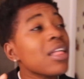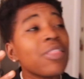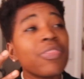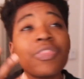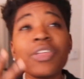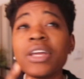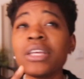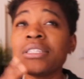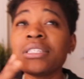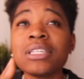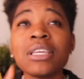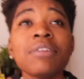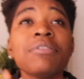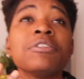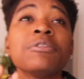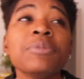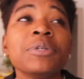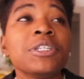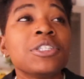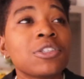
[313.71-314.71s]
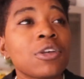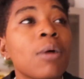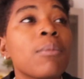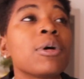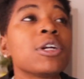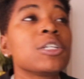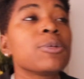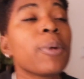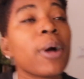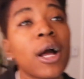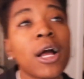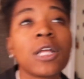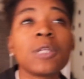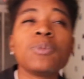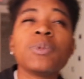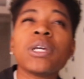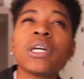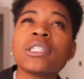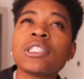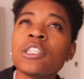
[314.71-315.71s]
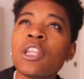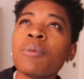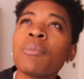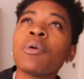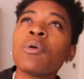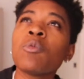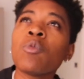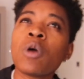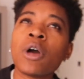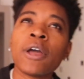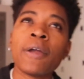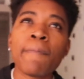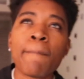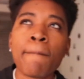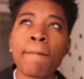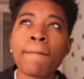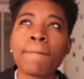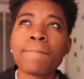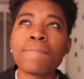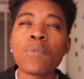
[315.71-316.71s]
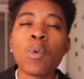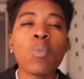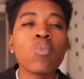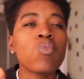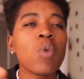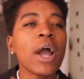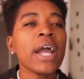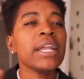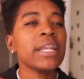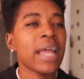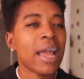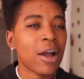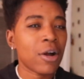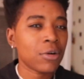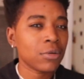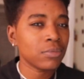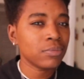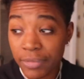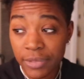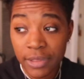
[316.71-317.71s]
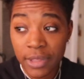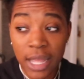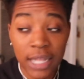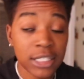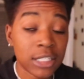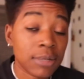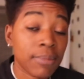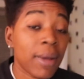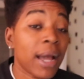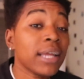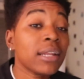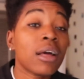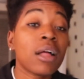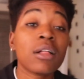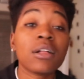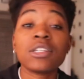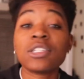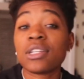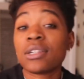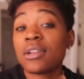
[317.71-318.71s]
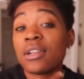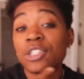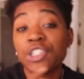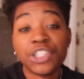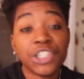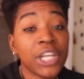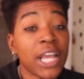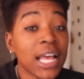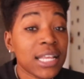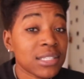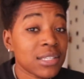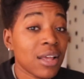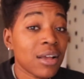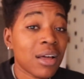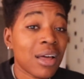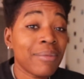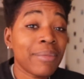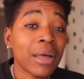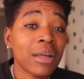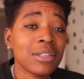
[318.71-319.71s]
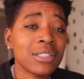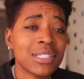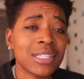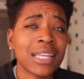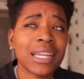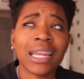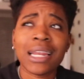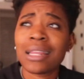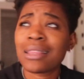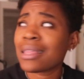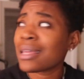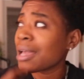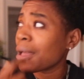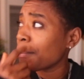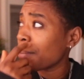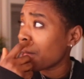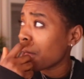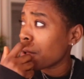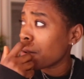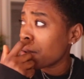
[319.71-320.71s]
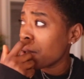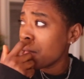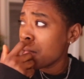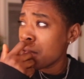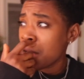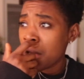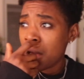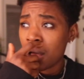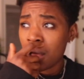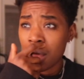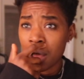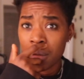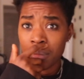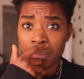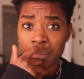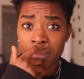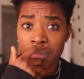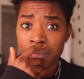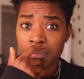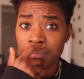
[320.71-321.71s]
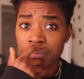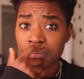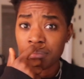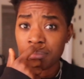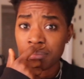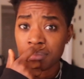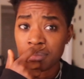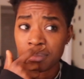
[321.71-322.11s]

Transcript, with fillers: This gives me so much pause because number one, why now? Not to my knowledge, she has not come out and said anything about um,